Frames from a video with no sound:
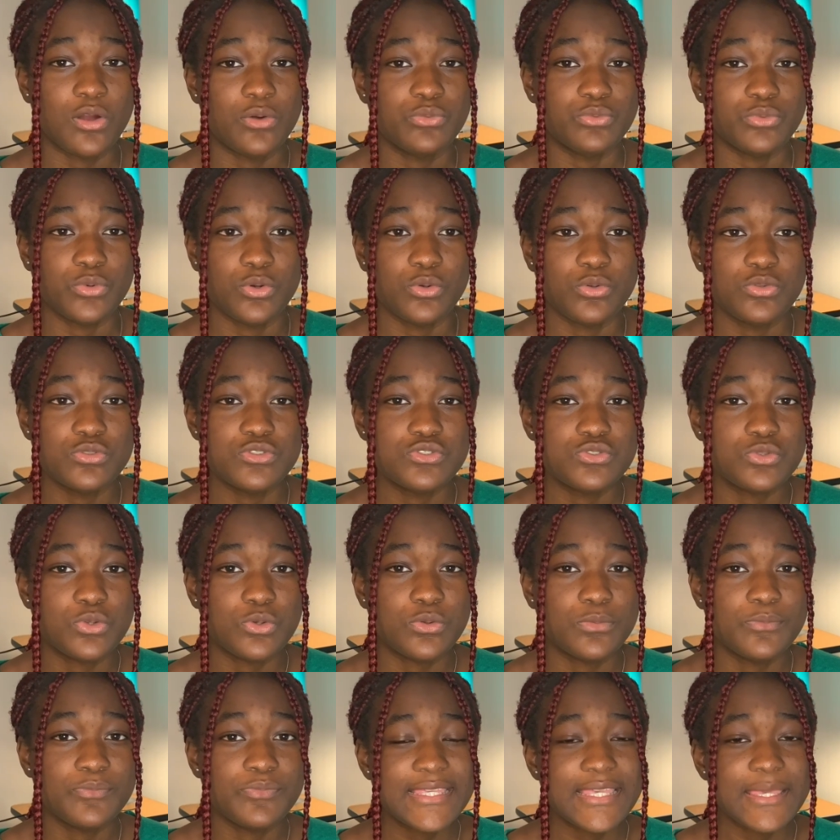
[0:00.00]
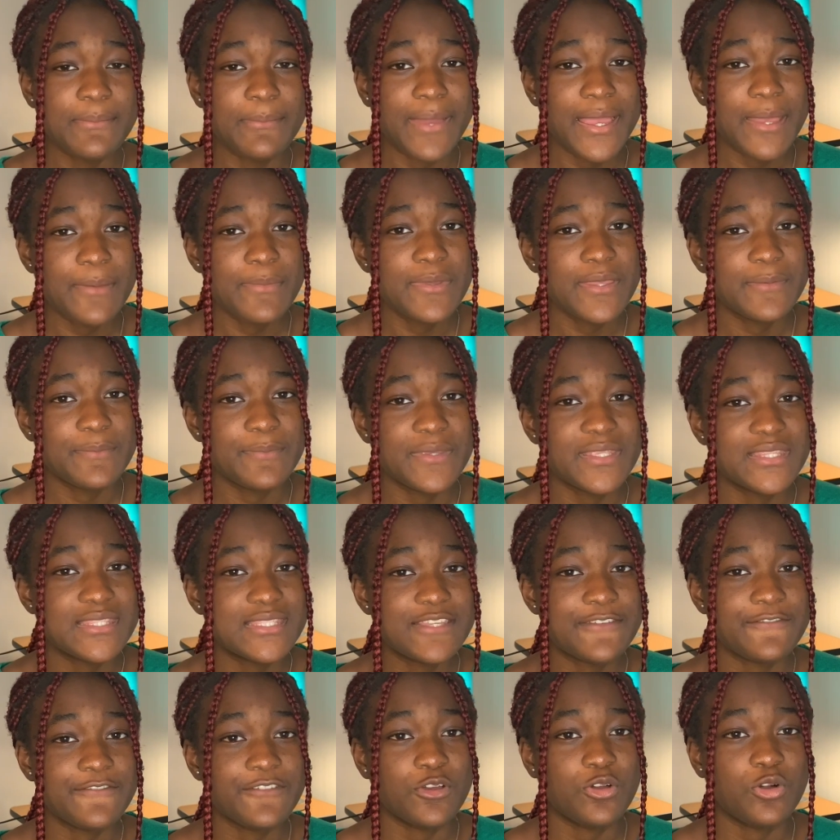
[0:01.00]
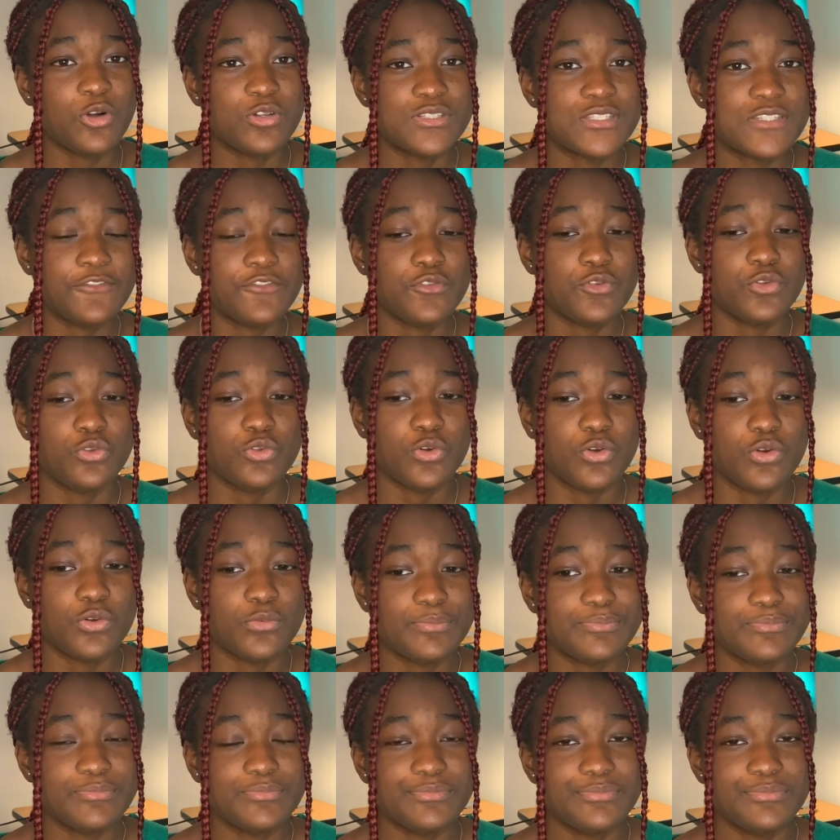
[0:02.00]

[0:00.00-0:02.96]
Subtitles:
role, so it might be a bit difficult if you're not